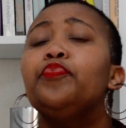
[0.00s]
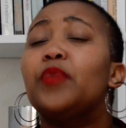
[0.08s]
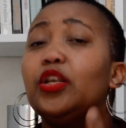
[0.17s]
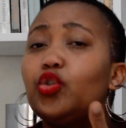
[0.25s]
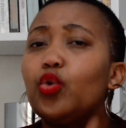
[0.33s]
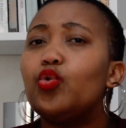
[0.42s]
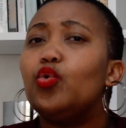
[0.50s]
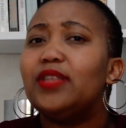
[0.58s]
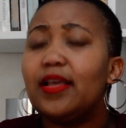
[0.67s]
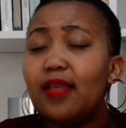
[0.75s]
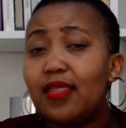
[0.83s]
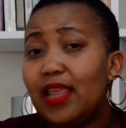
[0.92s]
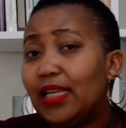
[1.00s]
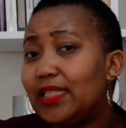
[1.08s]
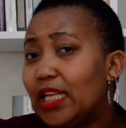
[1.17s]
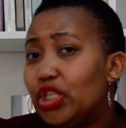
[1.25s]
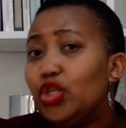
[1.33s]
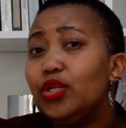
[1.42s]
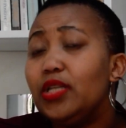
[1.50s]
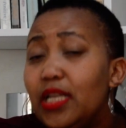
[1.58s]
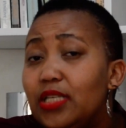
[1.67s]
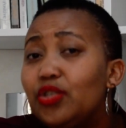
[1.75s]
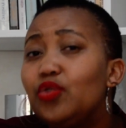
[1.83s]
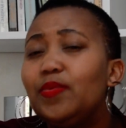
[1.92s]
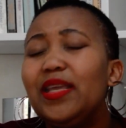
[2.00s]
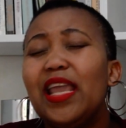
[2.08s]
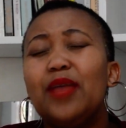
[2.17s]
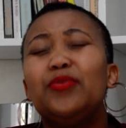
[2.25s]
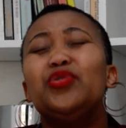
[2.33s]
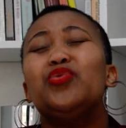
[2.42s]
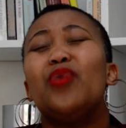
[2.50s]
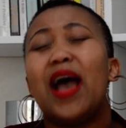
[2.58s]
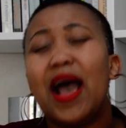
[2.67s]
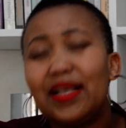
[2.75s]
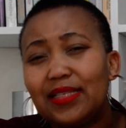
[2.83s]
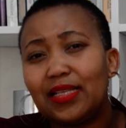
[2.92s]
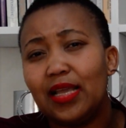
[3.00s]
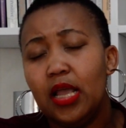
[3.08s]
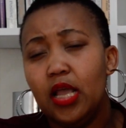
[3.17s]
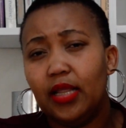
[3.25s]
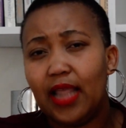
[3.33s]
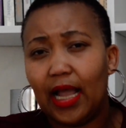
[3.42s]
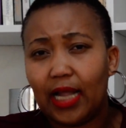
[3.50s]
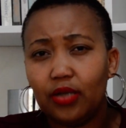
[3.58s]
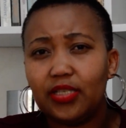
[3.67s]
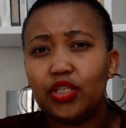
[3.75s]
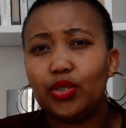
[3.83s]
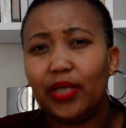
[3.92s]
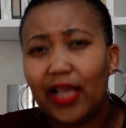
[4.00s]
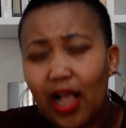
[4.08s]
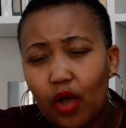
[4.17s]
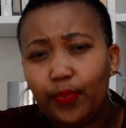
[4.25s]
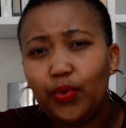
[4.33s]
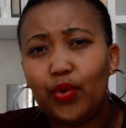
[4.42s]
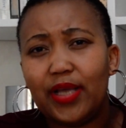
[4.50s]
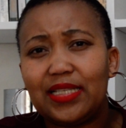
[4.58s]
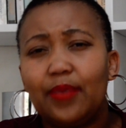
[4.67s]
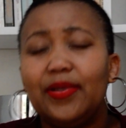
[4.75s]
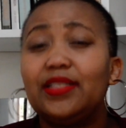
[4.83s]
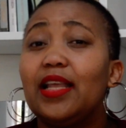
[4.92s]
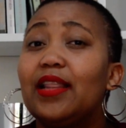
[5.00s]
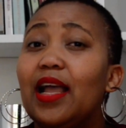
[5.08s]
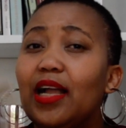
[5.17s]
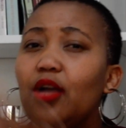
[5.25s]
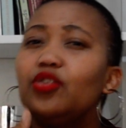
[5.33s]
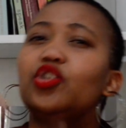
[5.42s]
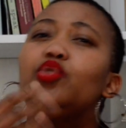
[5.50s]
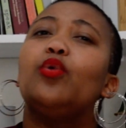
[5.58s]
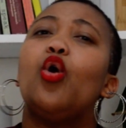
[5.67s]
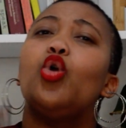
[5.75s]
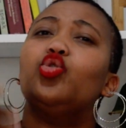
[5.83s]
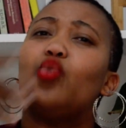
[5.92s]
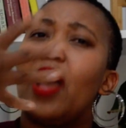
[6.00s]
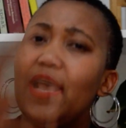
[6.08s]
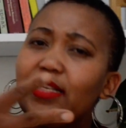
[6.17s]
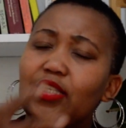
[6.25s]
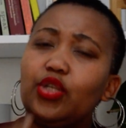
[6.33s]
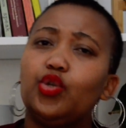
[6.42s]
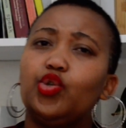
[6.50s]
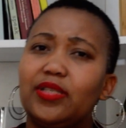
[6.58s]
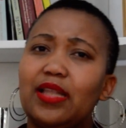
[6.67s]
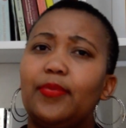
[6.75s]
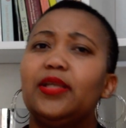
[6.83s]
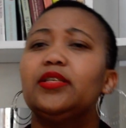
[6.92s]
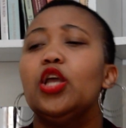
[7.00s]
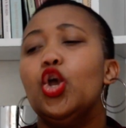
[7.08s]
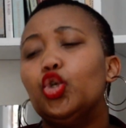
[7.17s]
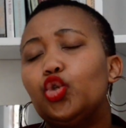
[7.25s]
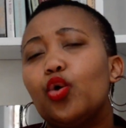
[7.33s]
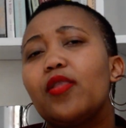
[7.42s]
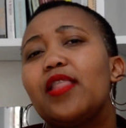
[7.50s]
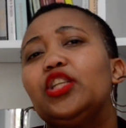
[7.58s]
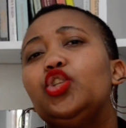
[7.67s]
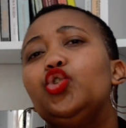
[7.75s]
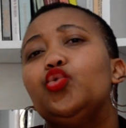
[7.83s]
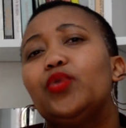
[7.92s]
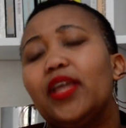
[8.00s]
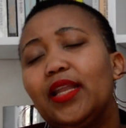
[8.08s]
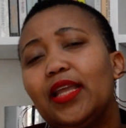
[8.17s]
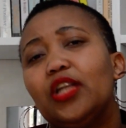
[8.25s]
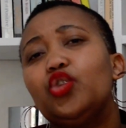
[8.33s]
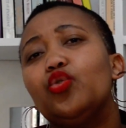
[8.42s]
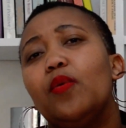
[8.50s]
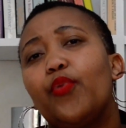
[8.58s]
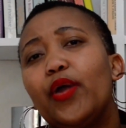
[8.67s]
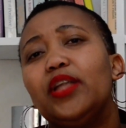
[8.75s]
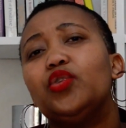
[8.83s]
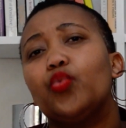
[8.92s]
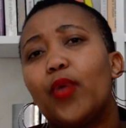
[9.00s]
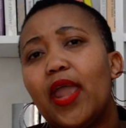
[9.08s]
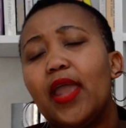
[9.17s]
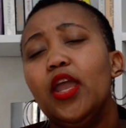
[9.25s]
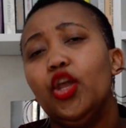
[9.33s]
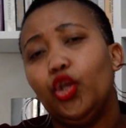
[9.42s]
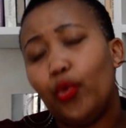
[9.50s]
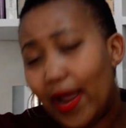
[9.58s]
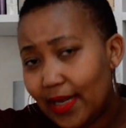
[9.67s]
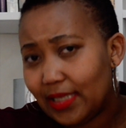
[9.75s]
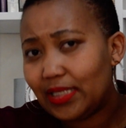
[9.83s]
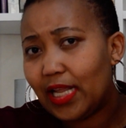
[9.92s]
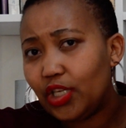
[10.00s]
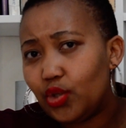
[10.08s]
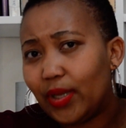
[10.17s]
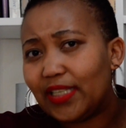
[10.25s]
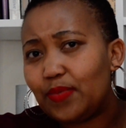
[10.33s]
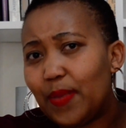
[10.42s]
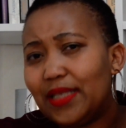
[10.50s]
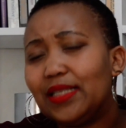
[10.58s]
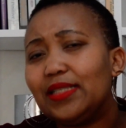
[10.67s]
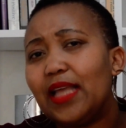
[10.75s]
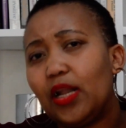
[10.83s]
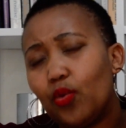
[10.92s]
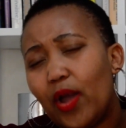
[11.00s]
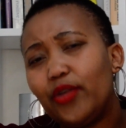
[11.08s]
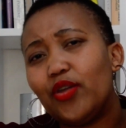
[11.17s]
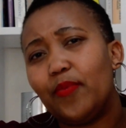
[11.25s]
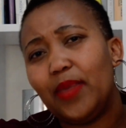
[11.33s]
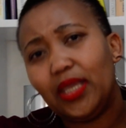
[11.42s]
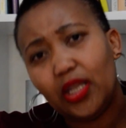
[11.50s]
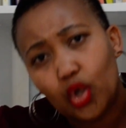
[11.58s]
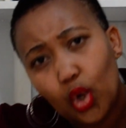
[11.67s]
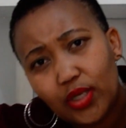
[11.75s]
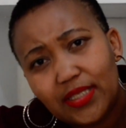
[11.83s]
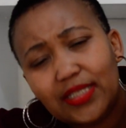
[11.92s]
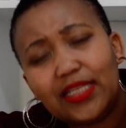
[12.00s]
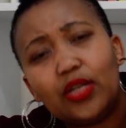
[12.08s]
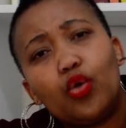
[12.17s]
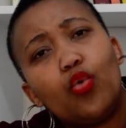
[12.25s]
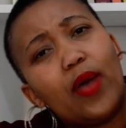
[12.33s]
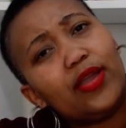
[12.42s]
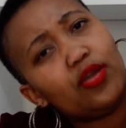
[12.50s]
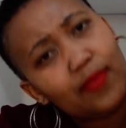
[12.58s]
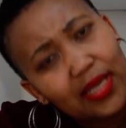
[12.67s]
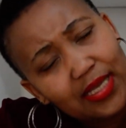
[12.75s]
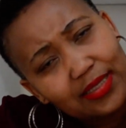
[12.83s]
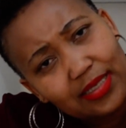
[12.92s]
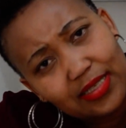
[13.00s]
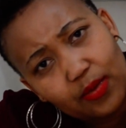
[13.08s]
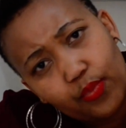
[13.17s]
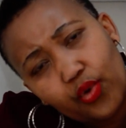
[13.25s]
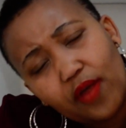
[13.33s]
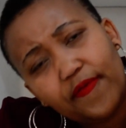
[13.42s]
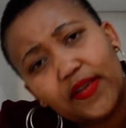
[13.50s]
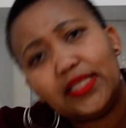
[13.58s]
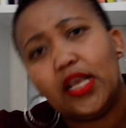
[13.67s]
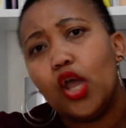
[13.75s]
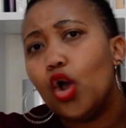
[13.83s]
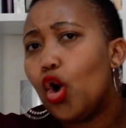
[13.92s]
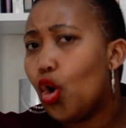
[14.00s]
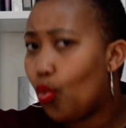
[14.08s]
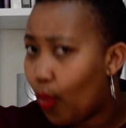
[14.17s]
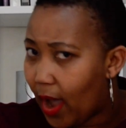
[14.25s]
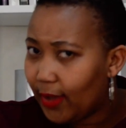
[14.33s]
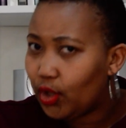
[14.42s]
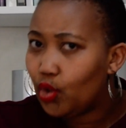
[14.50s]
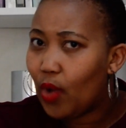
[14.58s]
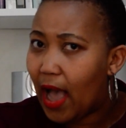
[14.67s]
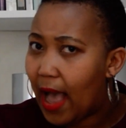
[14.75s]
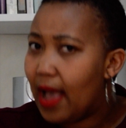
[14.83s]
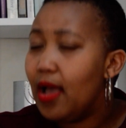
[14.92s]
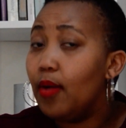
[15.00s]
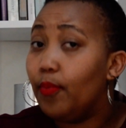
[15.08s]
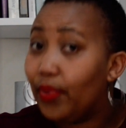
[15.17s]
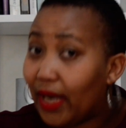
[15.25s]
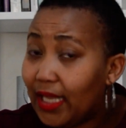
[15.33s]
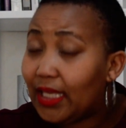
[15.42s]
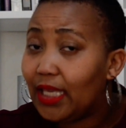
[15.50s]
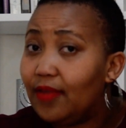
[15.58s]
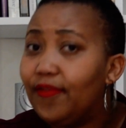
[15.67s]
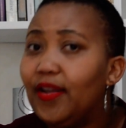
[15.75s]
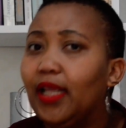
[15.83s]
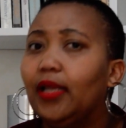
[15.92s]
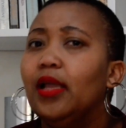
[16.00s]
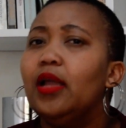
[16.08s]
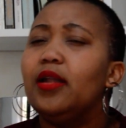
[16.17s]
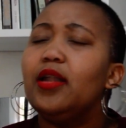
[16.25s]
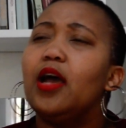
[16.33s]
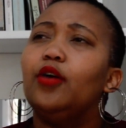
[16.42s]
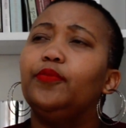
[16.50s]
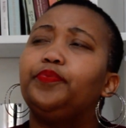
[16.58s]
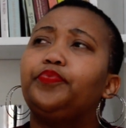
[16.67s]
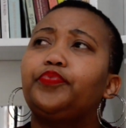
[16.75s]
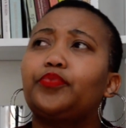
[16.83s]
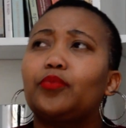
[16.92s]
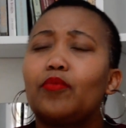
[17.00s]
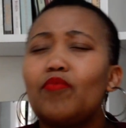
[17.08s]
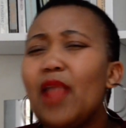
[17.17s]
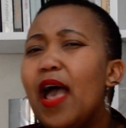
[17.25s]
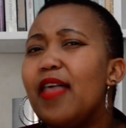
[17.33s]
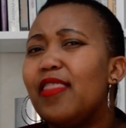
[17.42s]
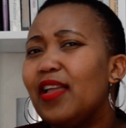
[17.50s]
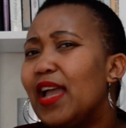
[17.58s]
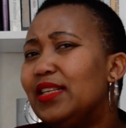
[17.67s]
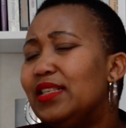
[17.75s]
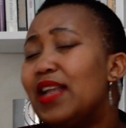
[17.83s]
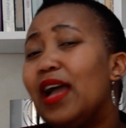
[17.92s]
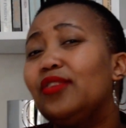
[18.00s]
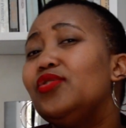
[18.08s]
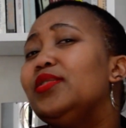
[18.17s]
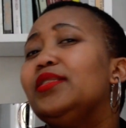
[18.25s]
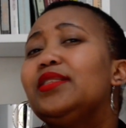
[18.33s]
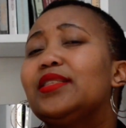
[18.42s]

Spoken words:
So those are the things that you need to be able to ask the accountant to help you establish, and the accountant will also ask you to establish, so that you can get to a point where you understand your expenses and why you're making losses and why you're making certain profits, or why you are break-evening. Now, I think I didn't actually